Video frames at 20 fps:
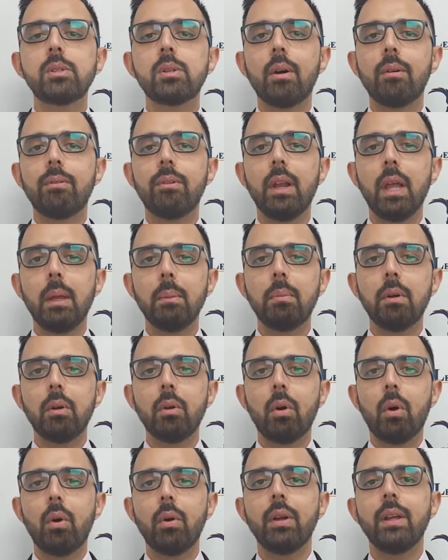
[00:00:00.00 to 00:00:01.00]
of labor
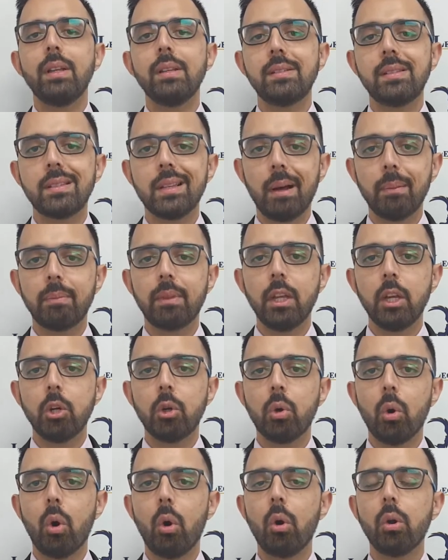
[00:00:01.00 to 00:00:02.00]
law is something
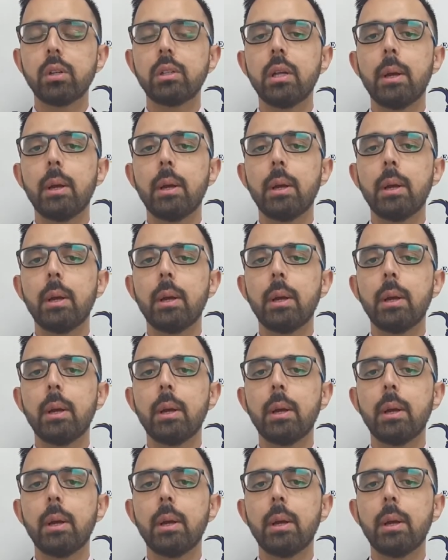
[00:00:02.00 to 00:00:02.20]
called